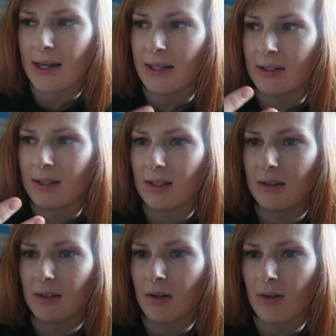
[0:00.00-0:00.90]
and
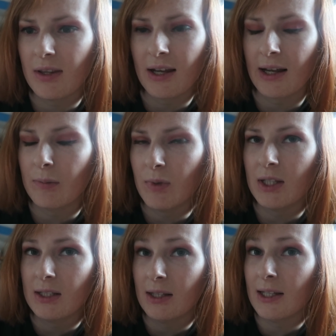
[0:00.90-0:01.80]
the only thing I can
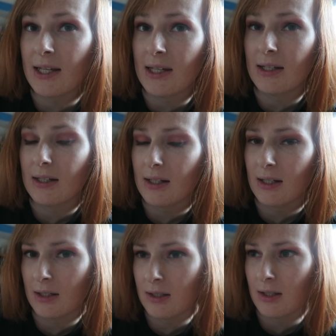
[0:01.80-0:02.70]
really delete
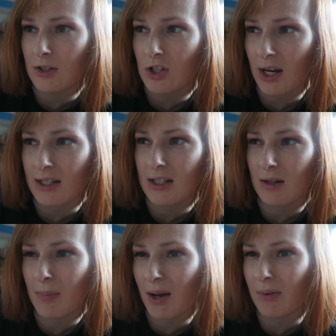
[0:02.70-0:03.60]
is the
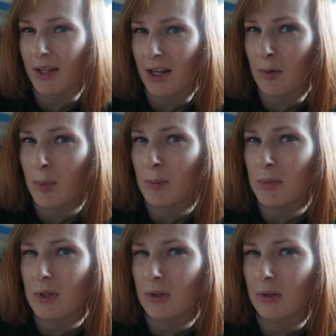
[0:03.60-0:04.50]
chatting about the
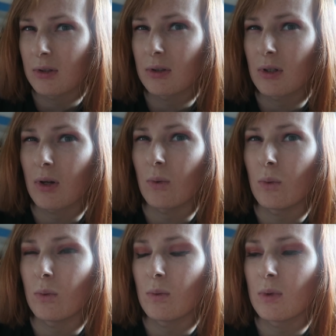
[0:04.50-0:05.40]
albums. So,